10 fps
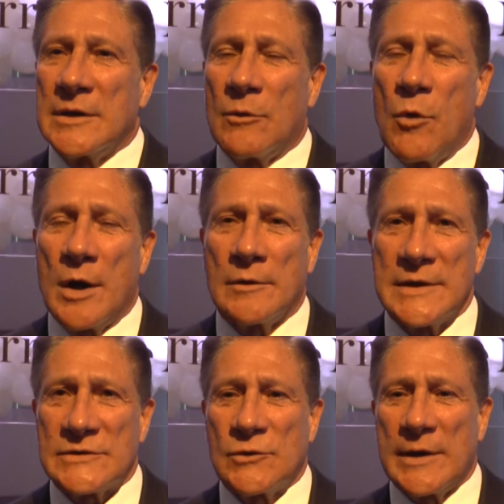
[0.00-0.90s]
You know, water
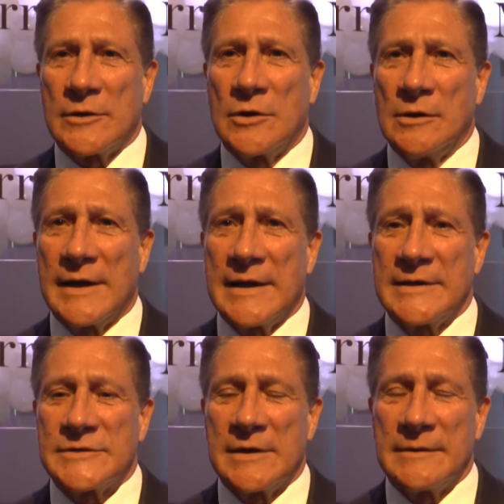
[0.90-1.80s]
is critical, and
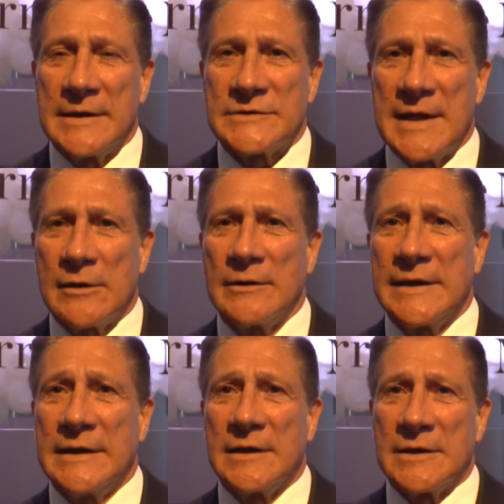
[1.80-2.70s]
it's not
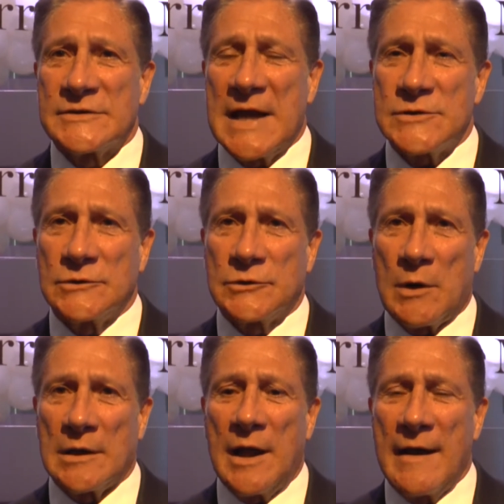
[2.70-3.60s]
only essential to
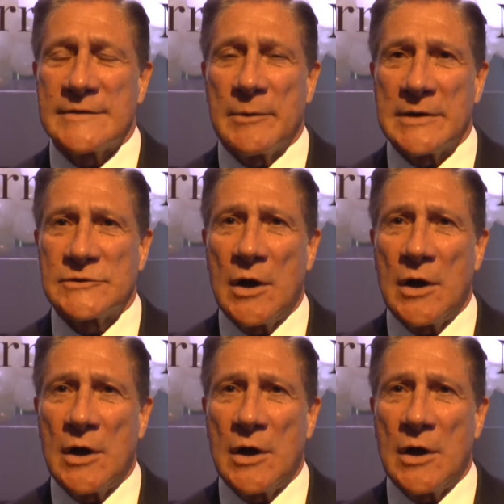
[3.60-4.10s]
our lives, but it's